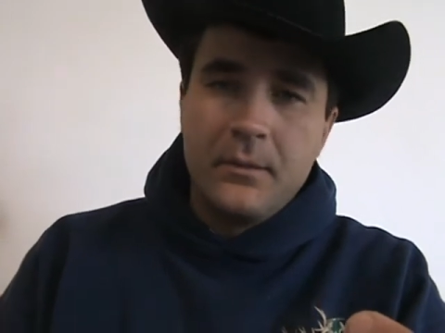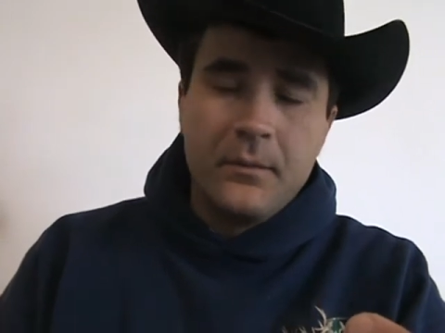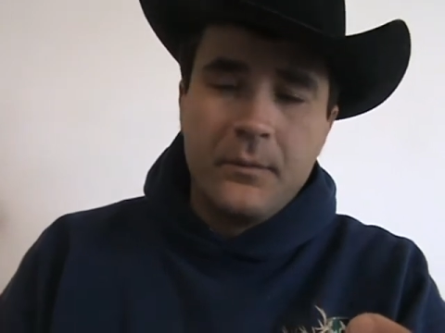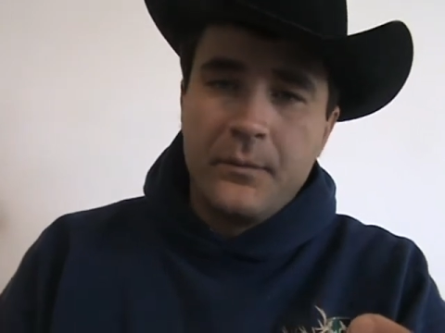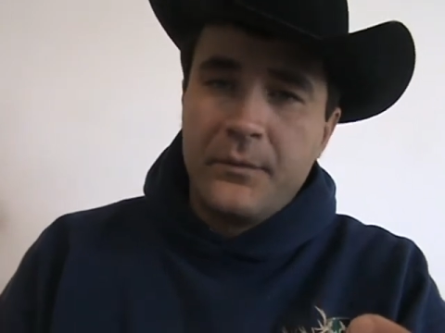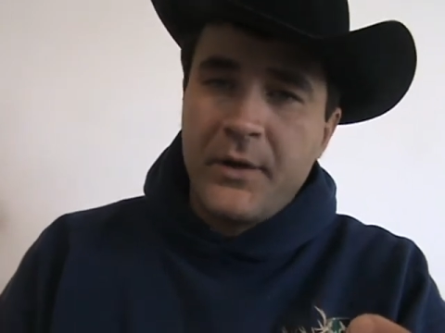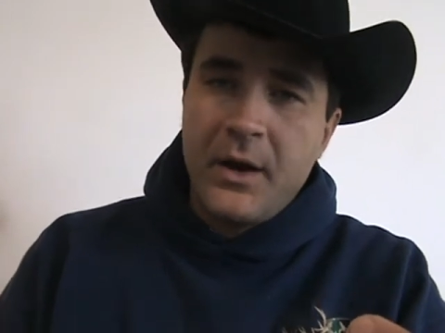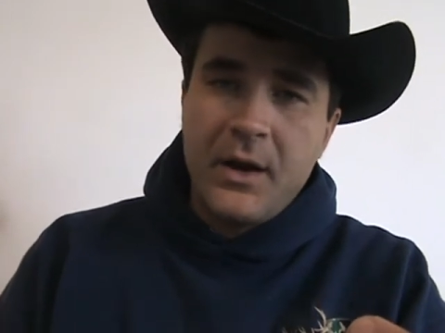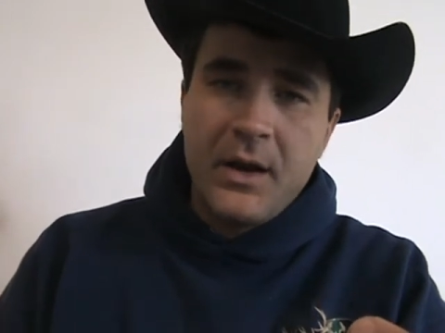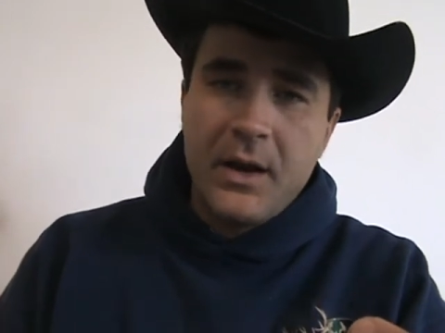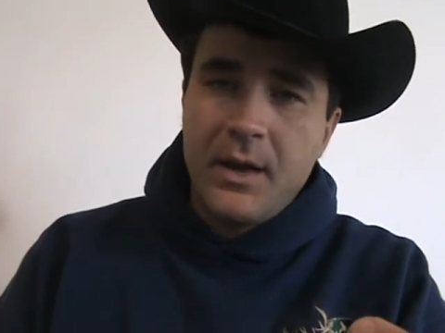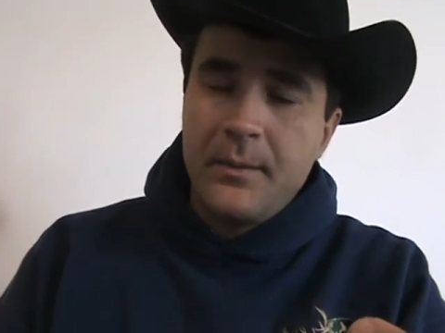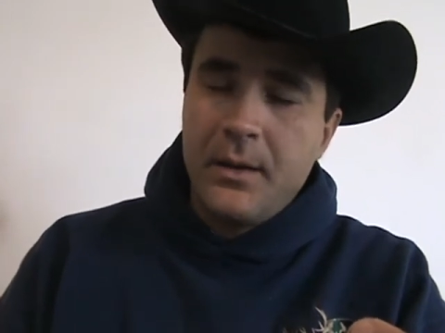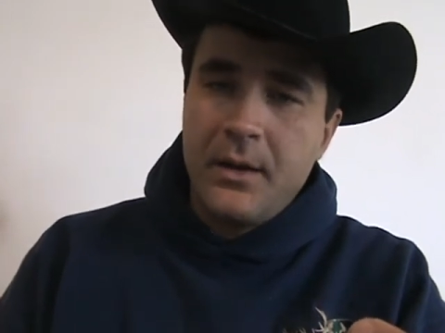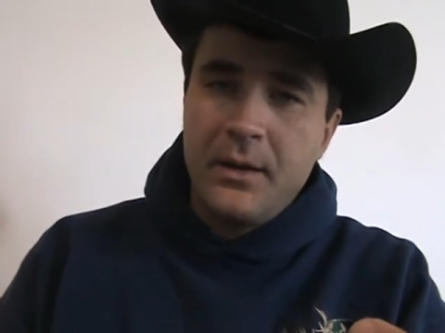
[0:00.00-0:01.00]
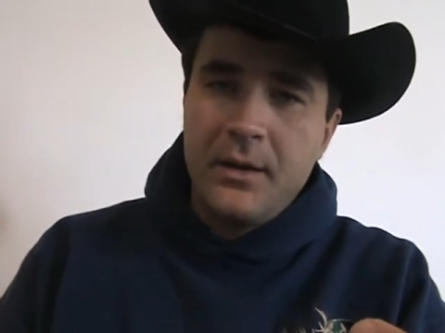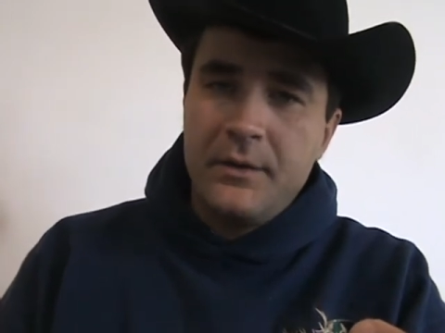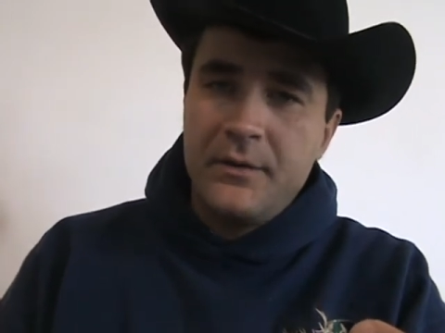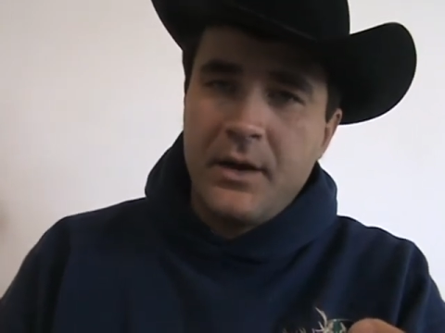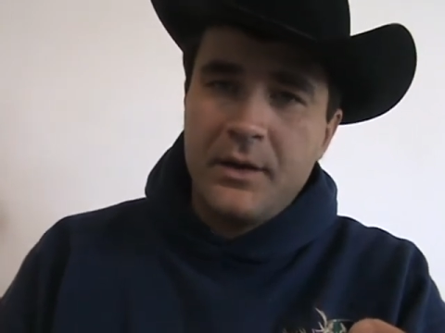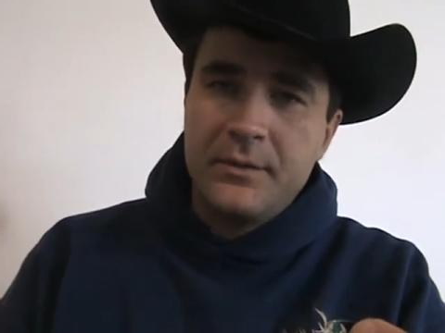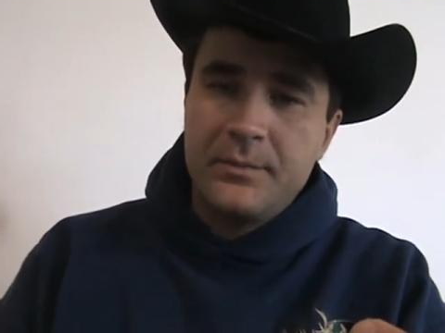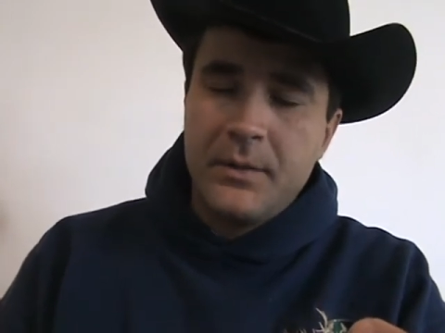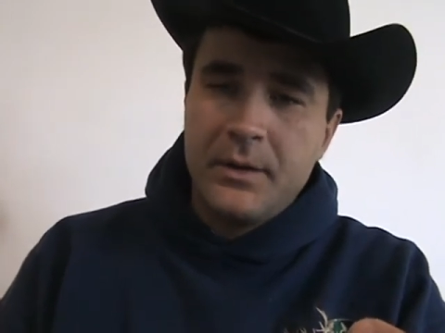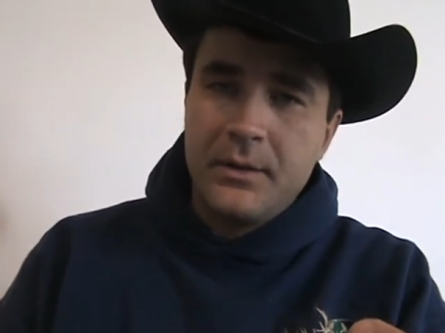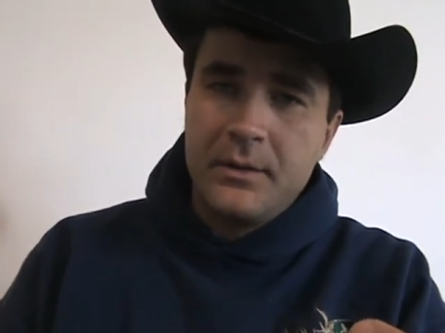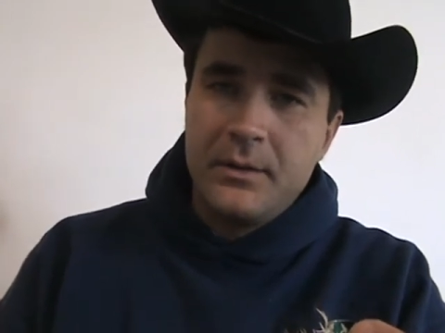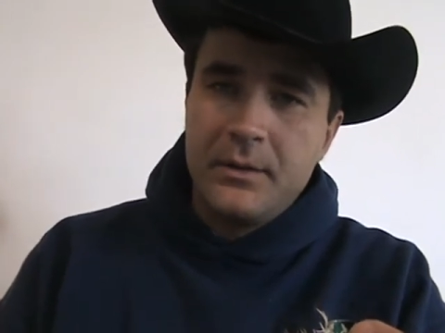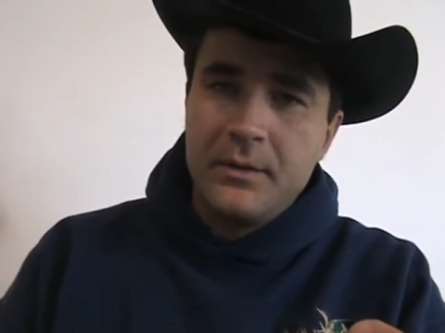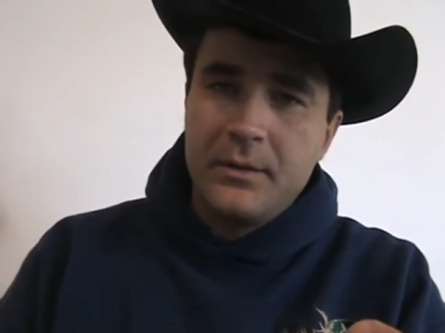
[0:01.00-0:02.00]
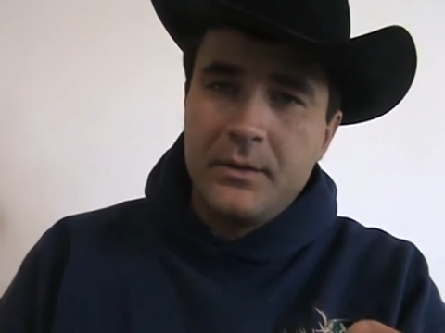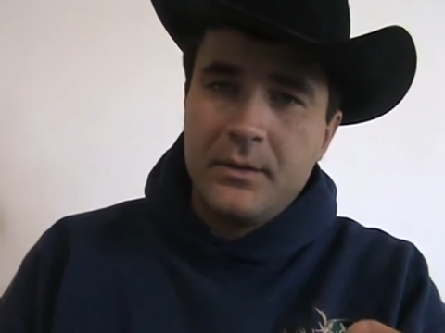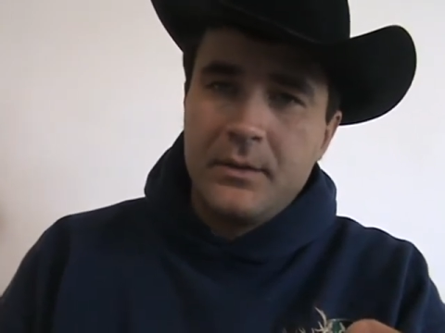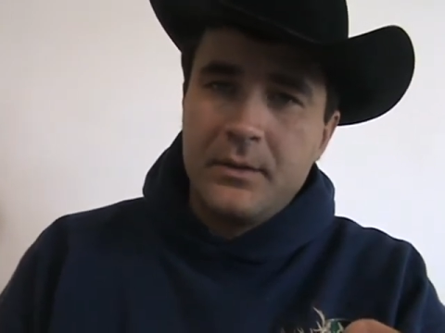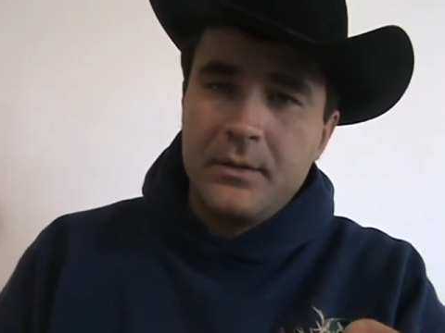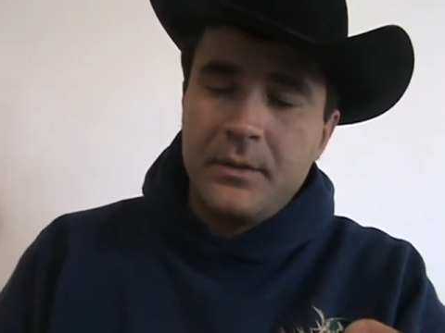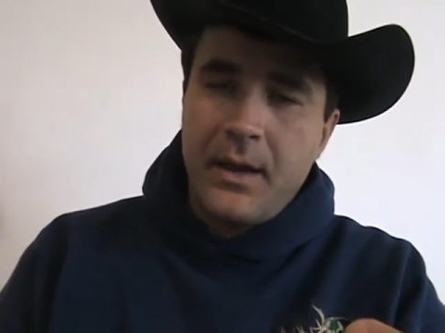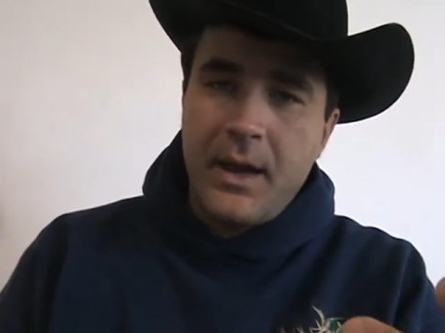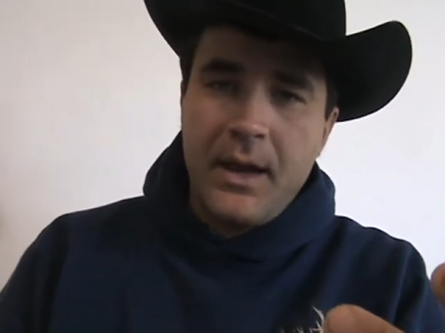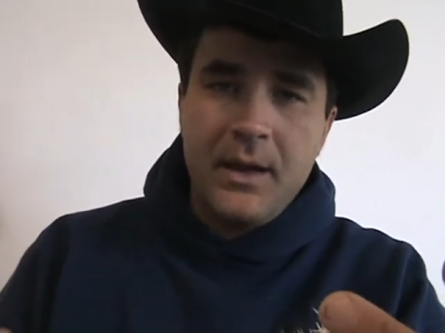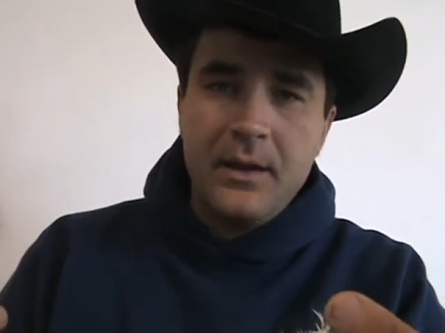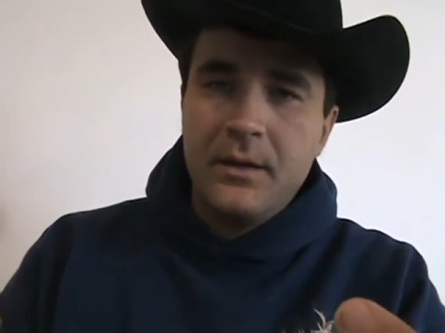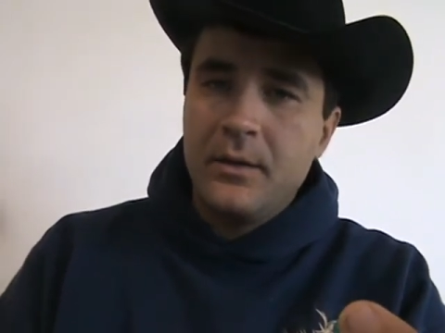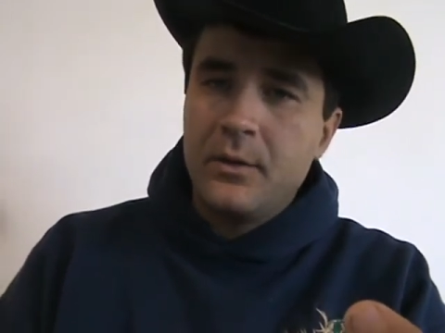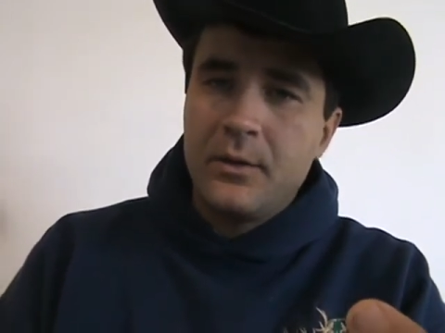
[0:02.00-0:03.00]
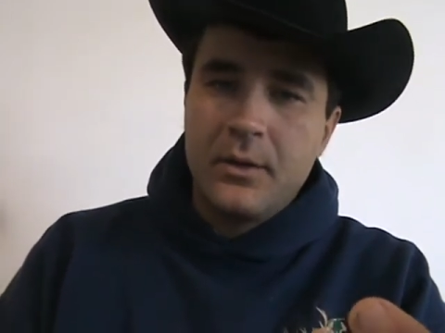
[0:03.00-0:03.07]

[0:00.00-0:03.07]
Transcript: Very limited adjustment. And